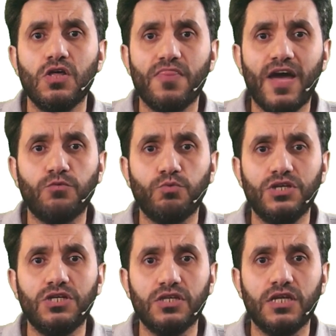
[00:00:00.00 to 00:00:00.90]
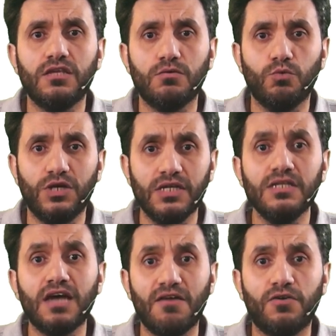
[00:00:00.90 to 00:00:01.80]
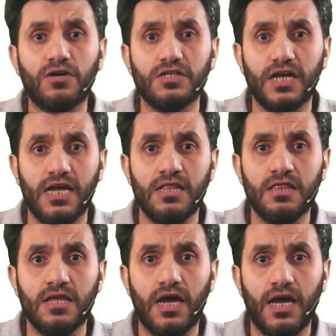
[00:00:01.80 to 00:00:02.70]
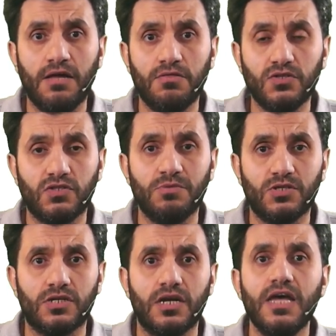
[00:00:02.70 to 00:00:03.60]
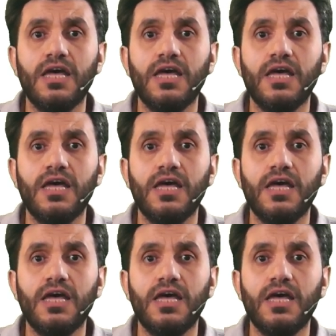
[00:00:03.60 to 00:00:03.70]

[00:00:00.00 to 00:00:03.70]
that we didn't cover in this semester.